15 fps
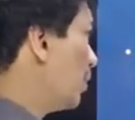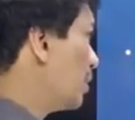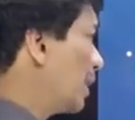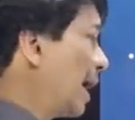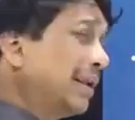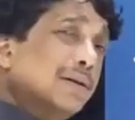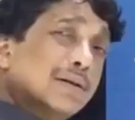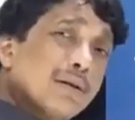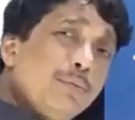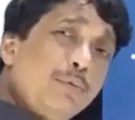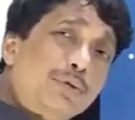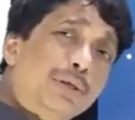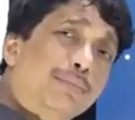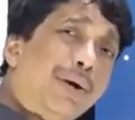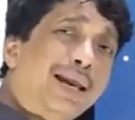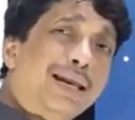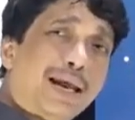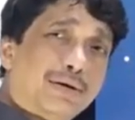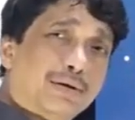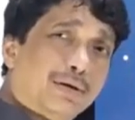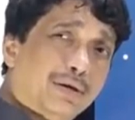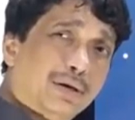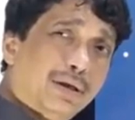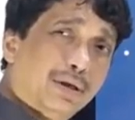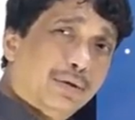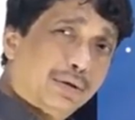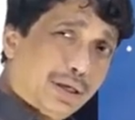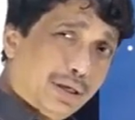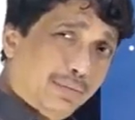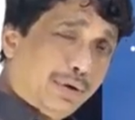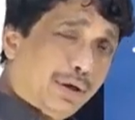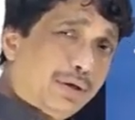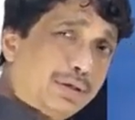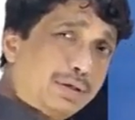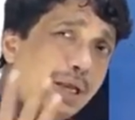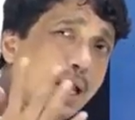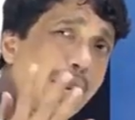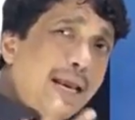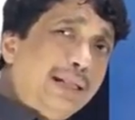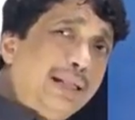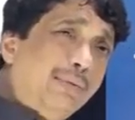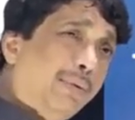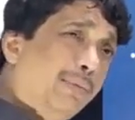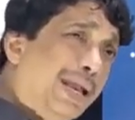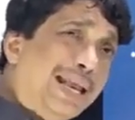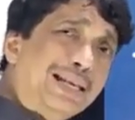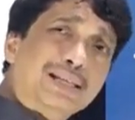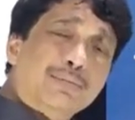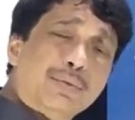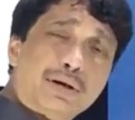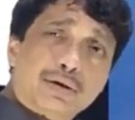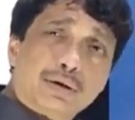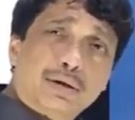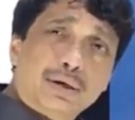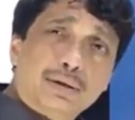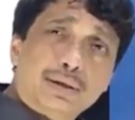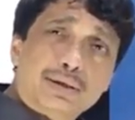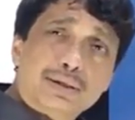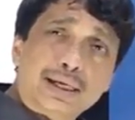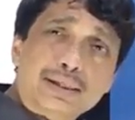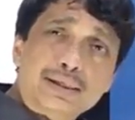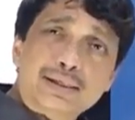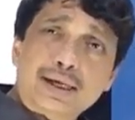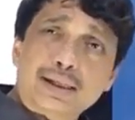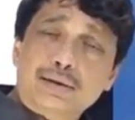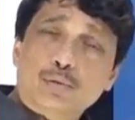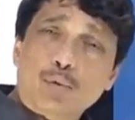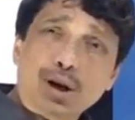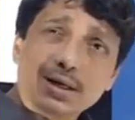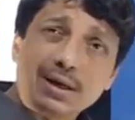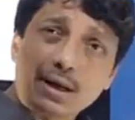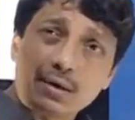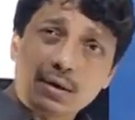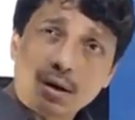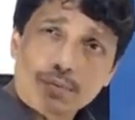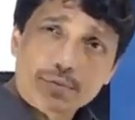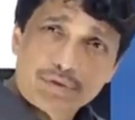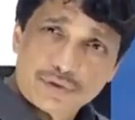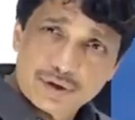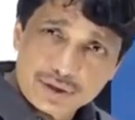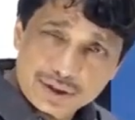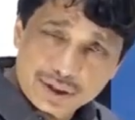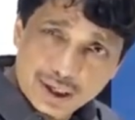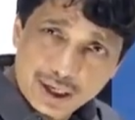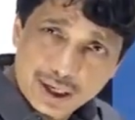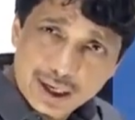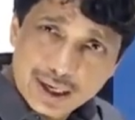because cataracts are mostly bilateral, okay, because they may be asymmetrical in the sense that the one cataract comes first